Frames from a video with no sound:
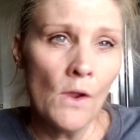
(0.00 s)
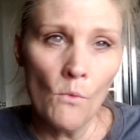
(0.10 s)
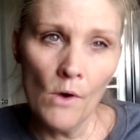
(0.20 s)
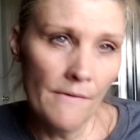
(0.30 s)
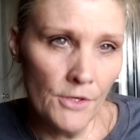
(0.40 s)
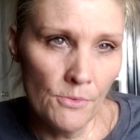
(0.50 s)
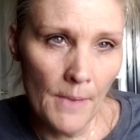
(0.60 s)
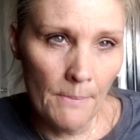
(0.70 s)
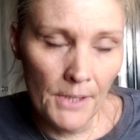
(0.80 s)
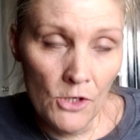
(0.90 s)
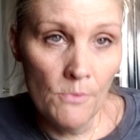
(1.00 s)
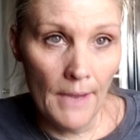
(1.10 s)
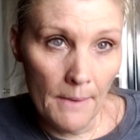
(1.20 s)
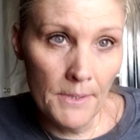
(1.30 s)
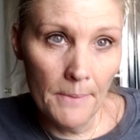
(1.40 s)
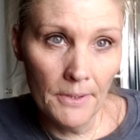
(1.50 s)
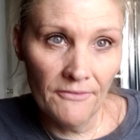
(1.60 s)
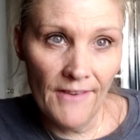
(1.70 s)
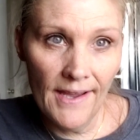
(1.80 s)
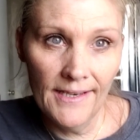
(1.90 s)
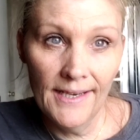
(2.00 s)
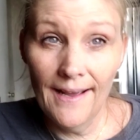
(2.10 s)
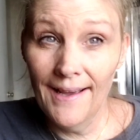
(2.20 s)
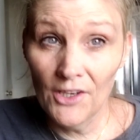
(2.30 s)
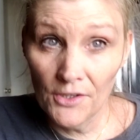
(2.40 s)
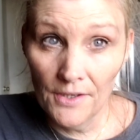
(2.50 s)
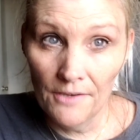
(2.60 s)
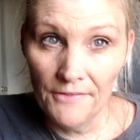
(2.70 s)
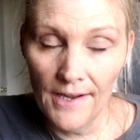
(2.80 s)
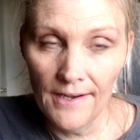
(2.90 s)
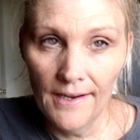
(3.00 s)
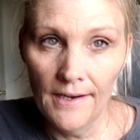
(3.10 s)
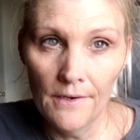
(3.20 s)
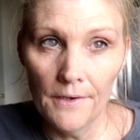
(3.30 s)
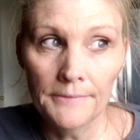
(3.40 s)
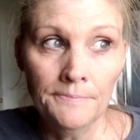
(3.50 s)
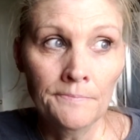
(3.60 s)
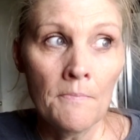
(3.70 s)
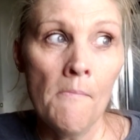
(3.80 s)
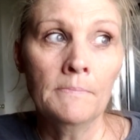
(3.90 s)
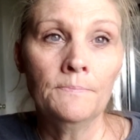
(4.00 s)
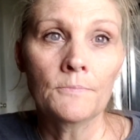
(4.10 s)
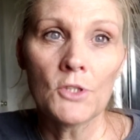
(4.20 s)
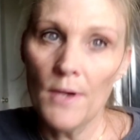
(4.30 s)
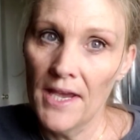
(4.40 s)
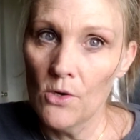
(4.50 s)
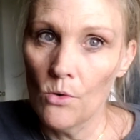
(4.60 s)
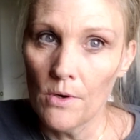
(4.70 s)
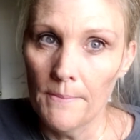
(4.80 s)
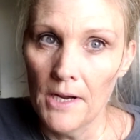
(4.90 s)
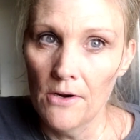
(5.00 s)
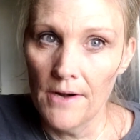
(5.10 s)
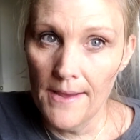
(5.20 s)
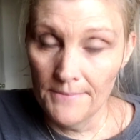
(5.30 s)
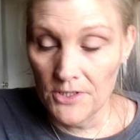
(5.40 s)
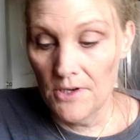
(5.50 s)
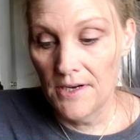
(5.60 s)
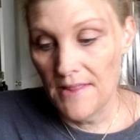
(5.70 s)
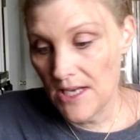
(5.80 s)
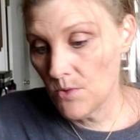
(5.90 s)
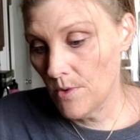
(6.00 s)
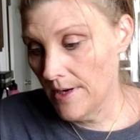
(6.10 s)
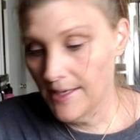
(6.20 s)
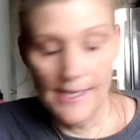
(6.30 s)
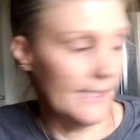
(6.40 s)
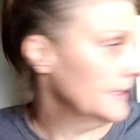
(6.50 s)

Wherever you may be able to find it. I could not find it here, so I had to order mine on Amazon, and that's where I got